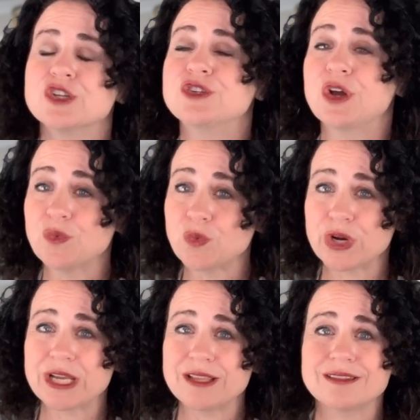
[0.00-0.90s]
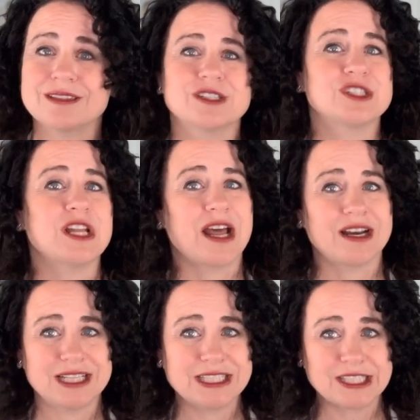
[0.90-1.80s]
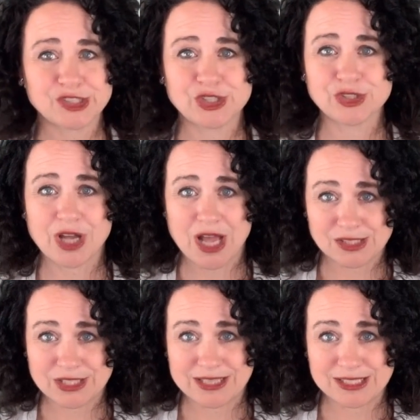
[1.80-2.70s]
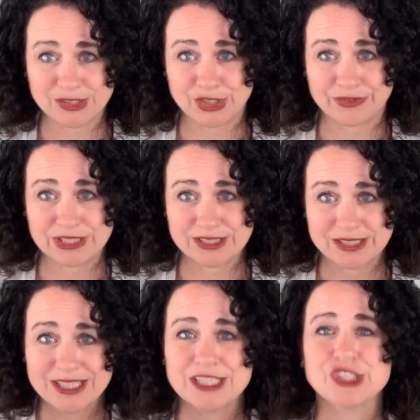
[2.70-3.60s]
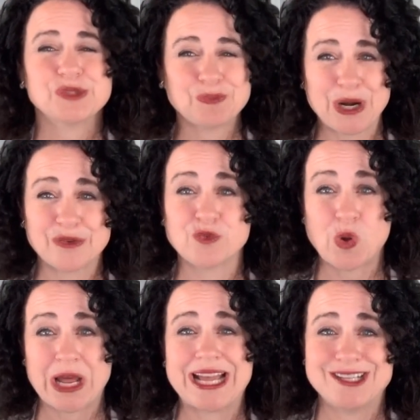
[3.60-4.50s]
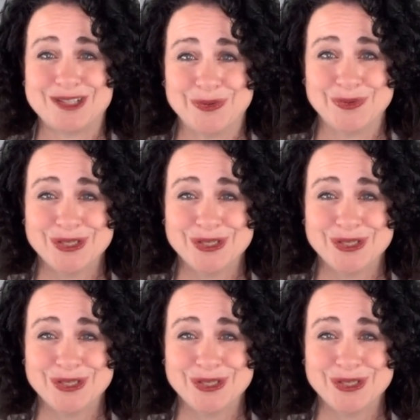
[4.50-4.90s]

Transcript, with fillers: Don't worry, there's not an additional cost to this service. It's just part of what I do.